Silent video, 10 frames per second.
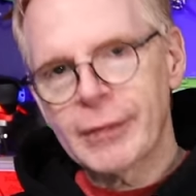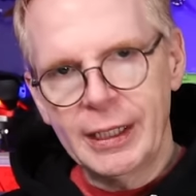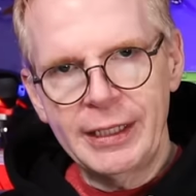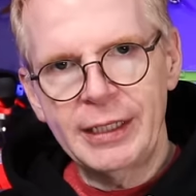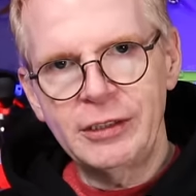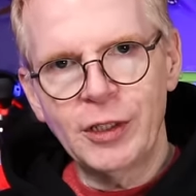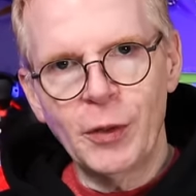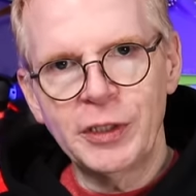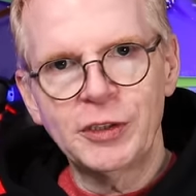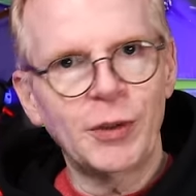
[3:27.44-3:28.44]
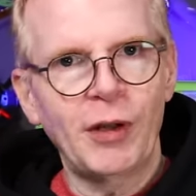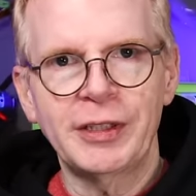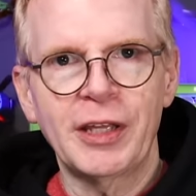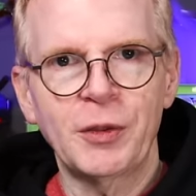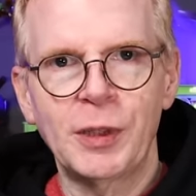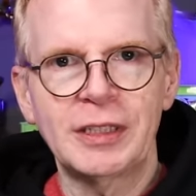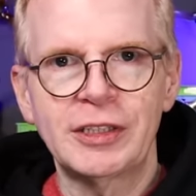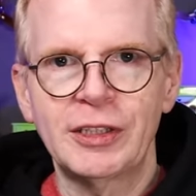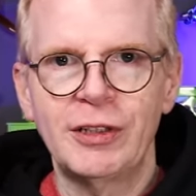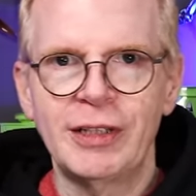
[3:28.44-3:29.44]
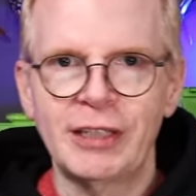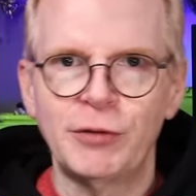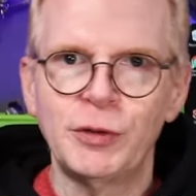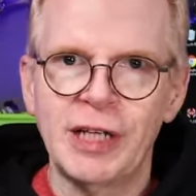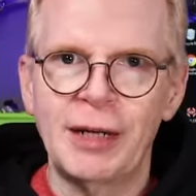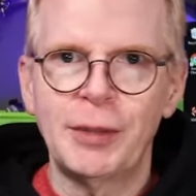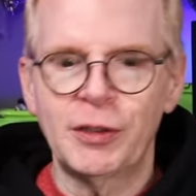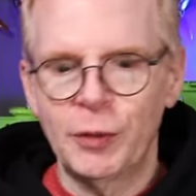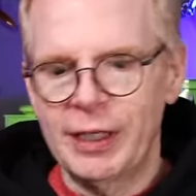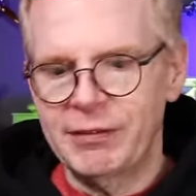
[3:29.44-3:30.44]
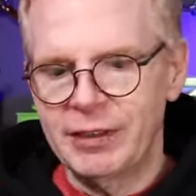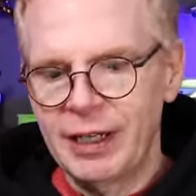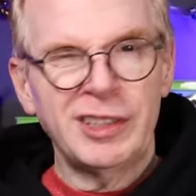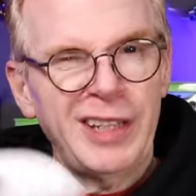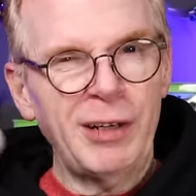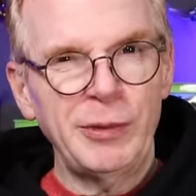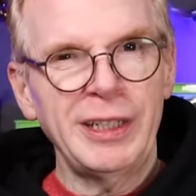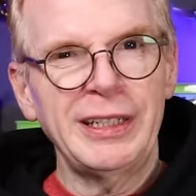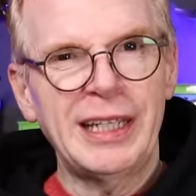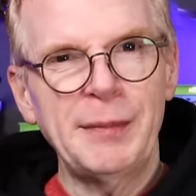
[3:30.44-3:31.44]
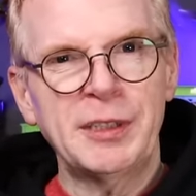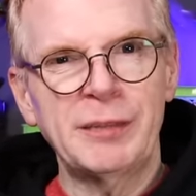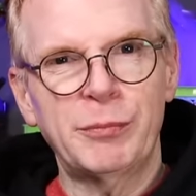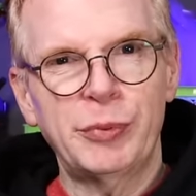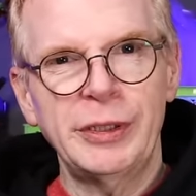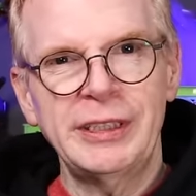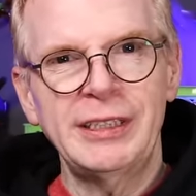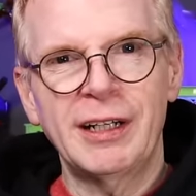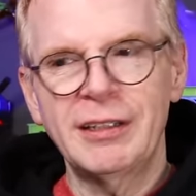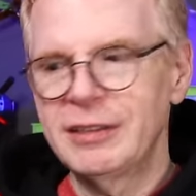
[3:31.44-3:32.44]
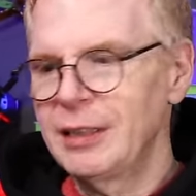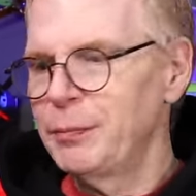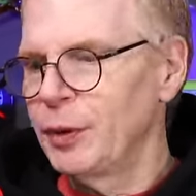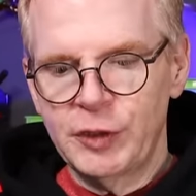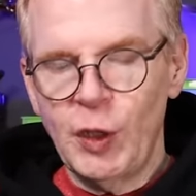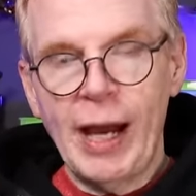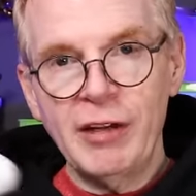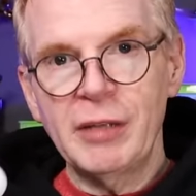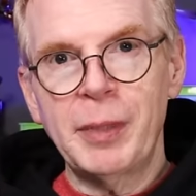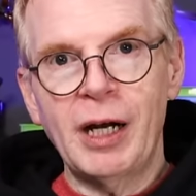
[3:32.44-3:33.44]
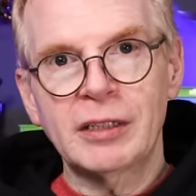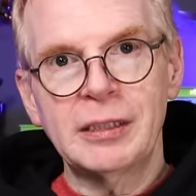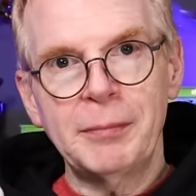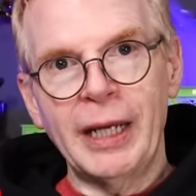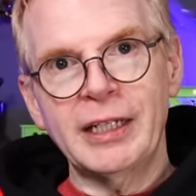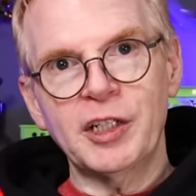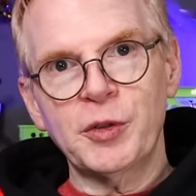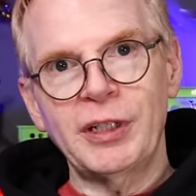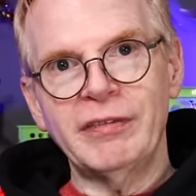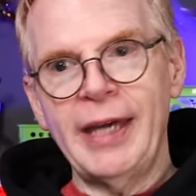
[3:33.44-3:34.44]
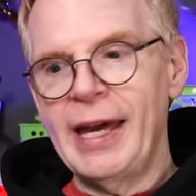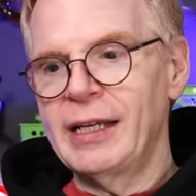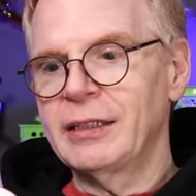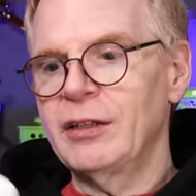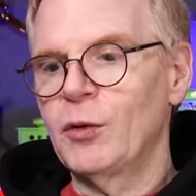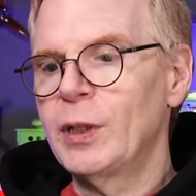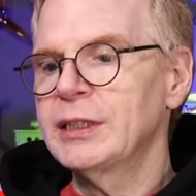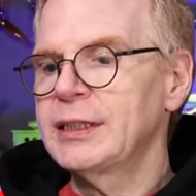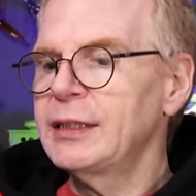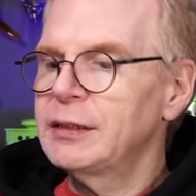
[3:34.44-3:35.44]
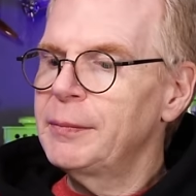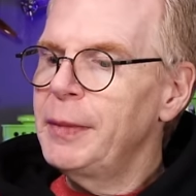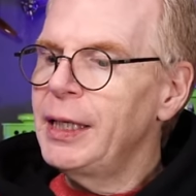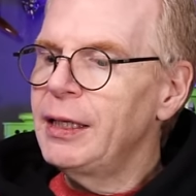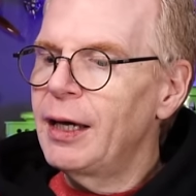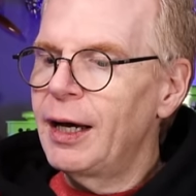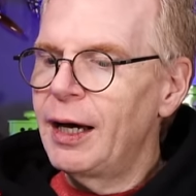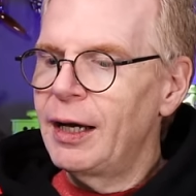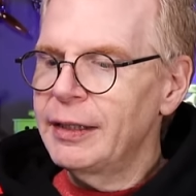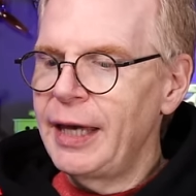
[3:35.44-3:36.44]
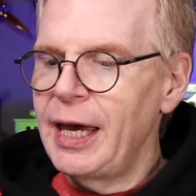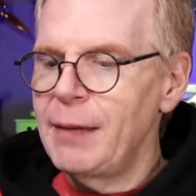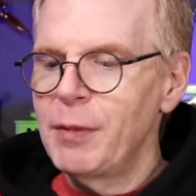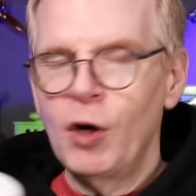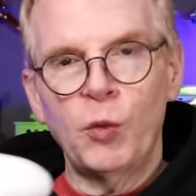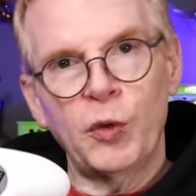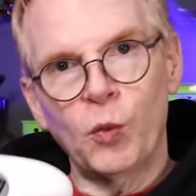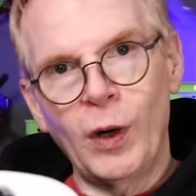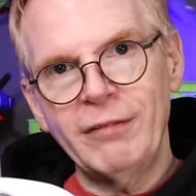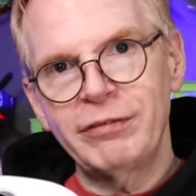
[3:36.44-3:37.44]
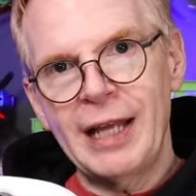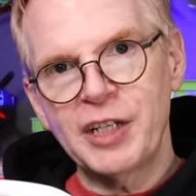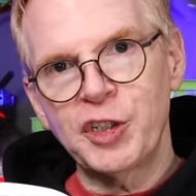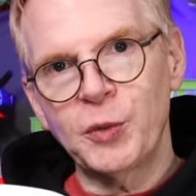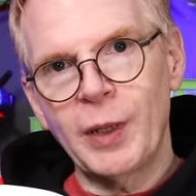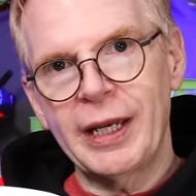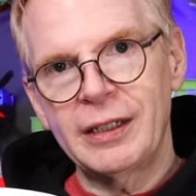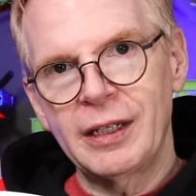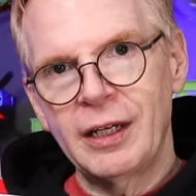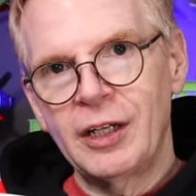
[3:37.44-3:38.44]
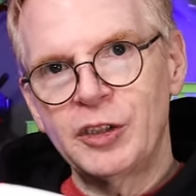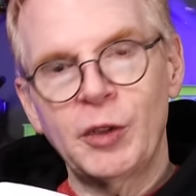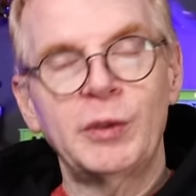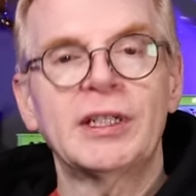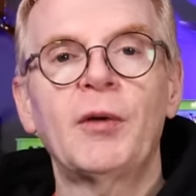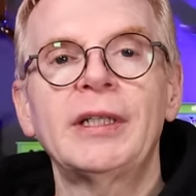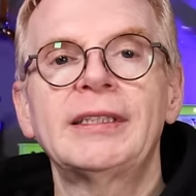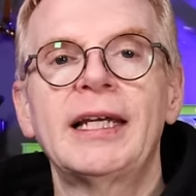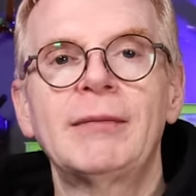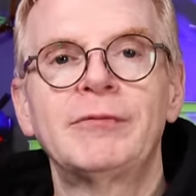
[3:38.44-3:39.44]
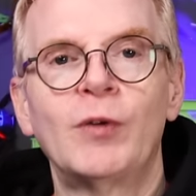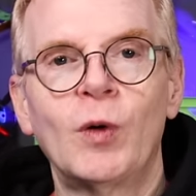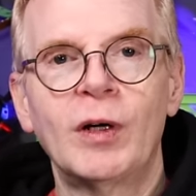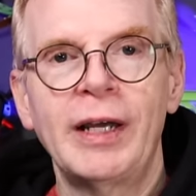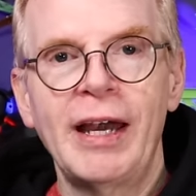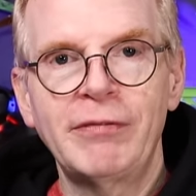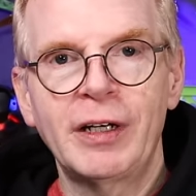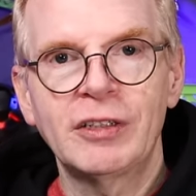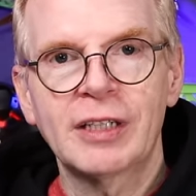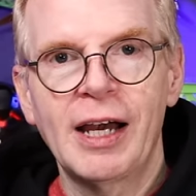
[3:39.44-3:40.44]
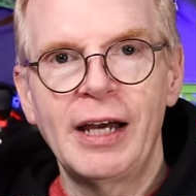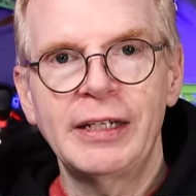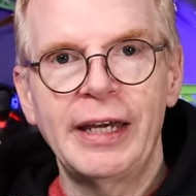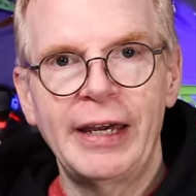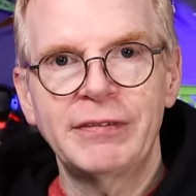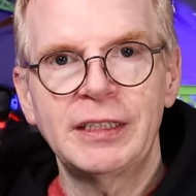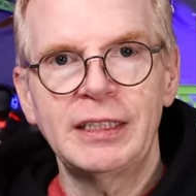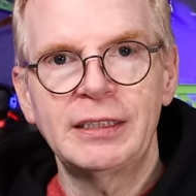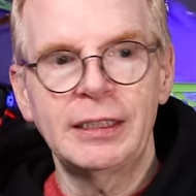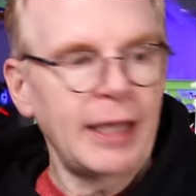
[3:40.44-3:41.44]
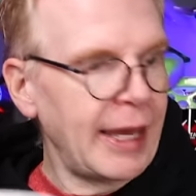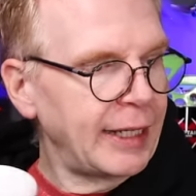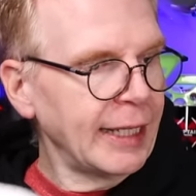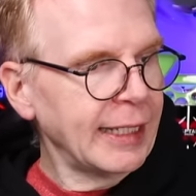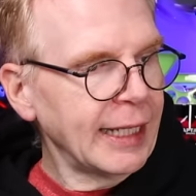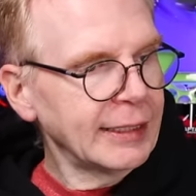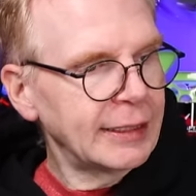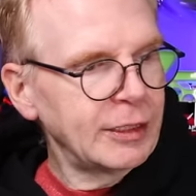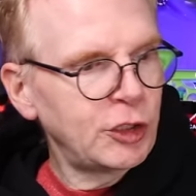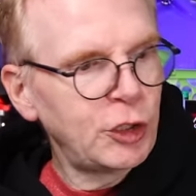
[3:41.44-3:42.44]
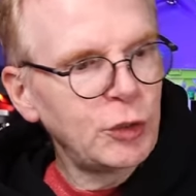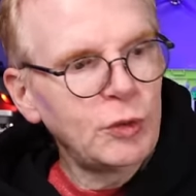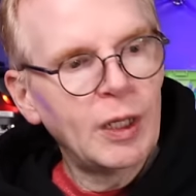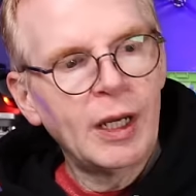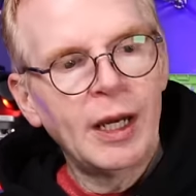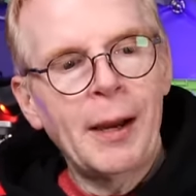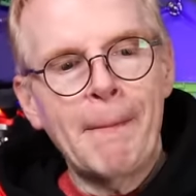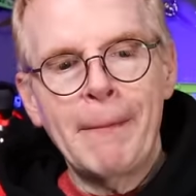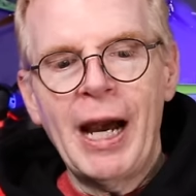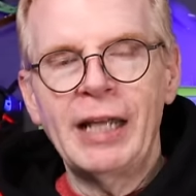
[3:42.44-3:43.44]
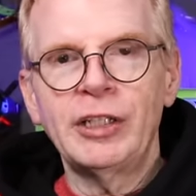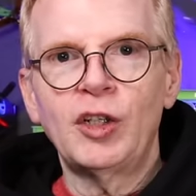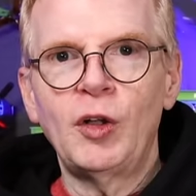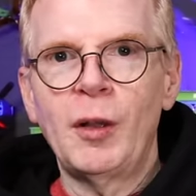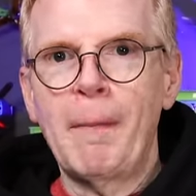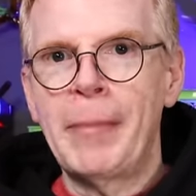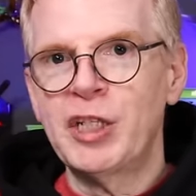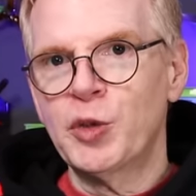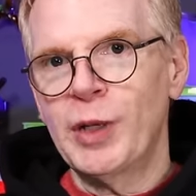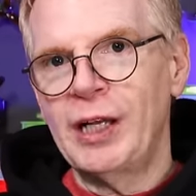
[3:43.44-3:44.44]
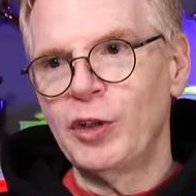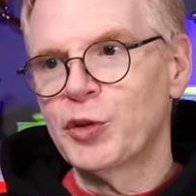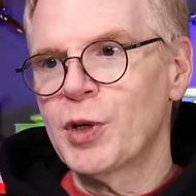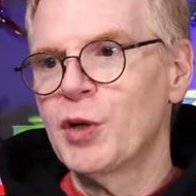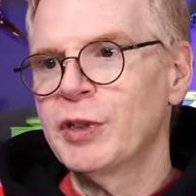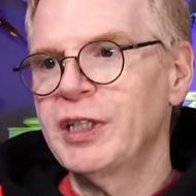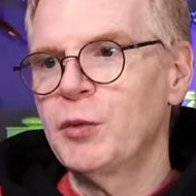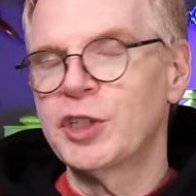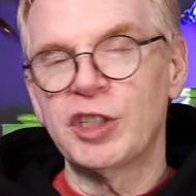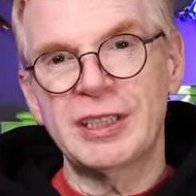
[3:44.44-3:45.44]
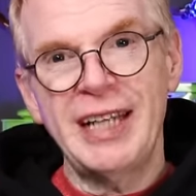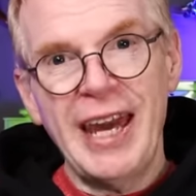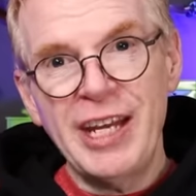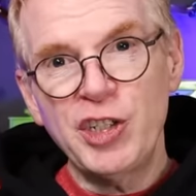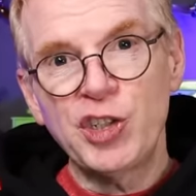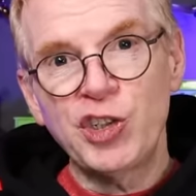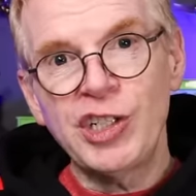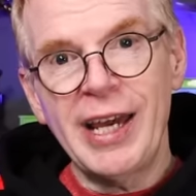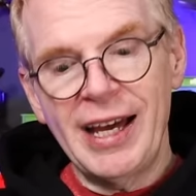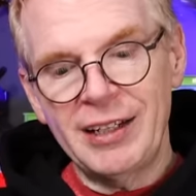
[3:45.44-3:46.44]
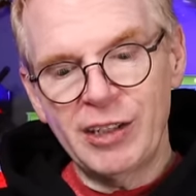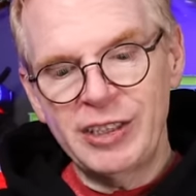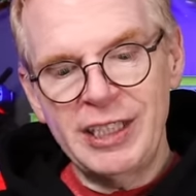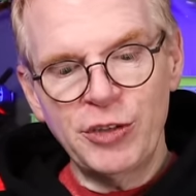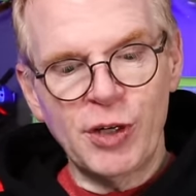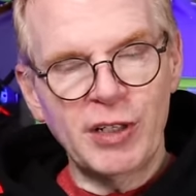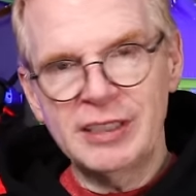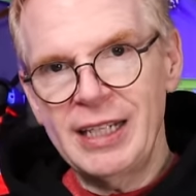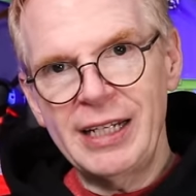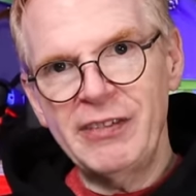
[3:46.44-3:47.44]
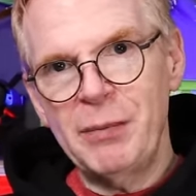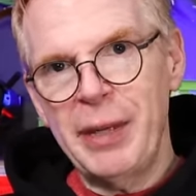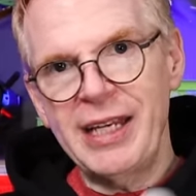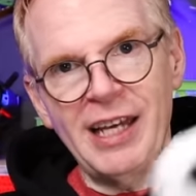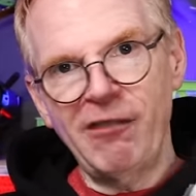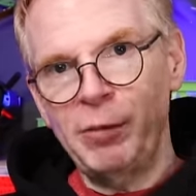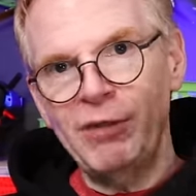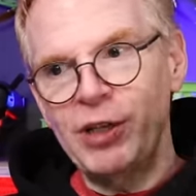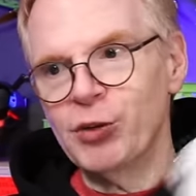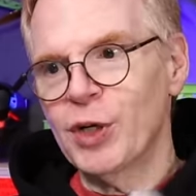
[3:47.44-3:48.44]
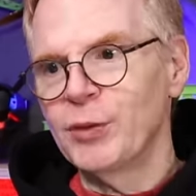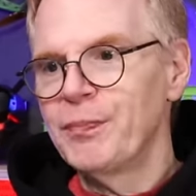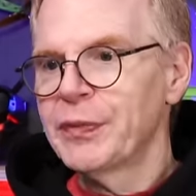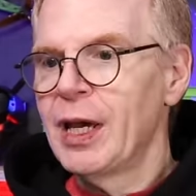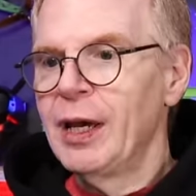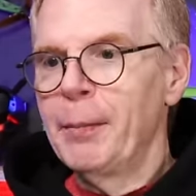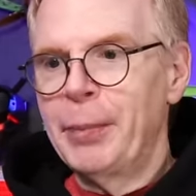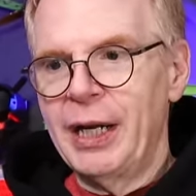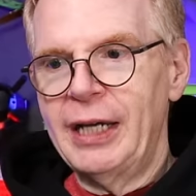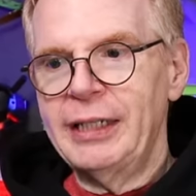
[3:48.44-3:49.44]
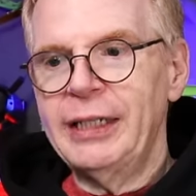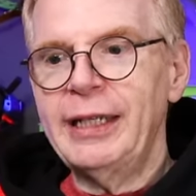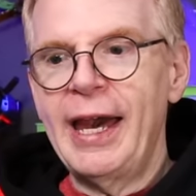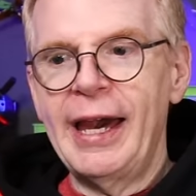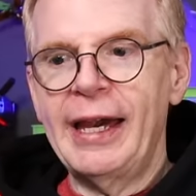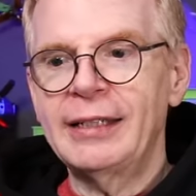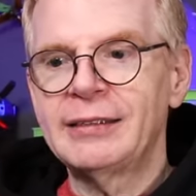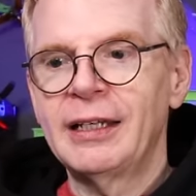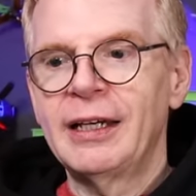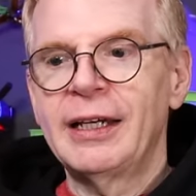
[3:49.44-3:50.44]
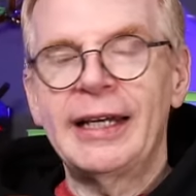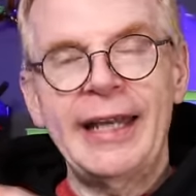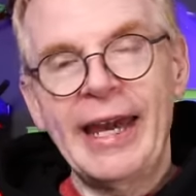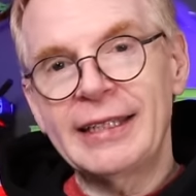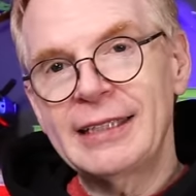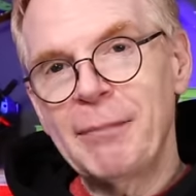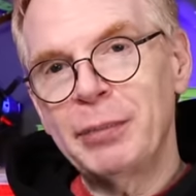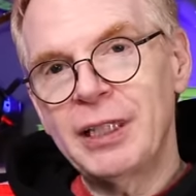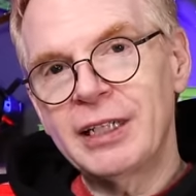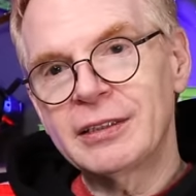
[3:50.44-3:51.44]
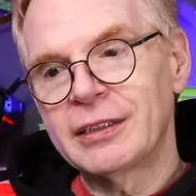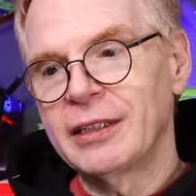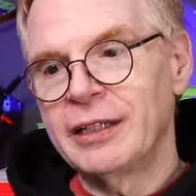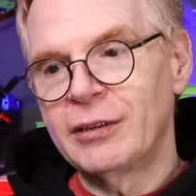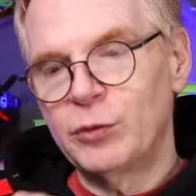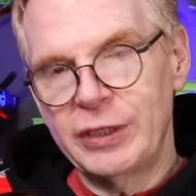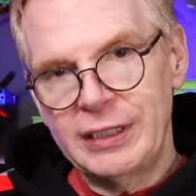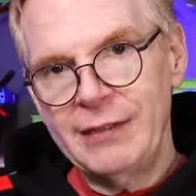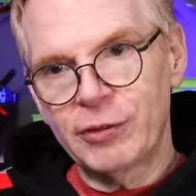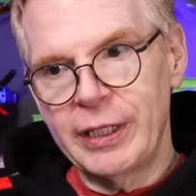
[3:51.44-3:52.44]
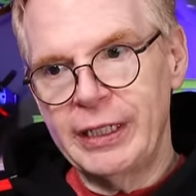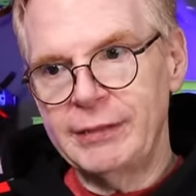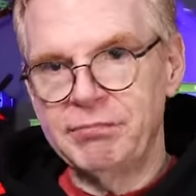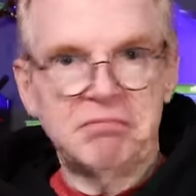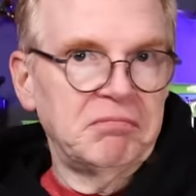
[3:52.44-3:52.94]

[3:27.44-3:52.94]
And then you go into all the other ones, you know, like Futaba and whatever. So that really keeps it pretty darn simple. So out of the box in my country of Canada, the one sent to me uh, came with one flashing red. So it was already set up for FrSky FCC. And I connected it to my little Petrel drone here, which is an HGLRC drone. It's not even a beta FPV drone, but it has an XM Plus receiver in it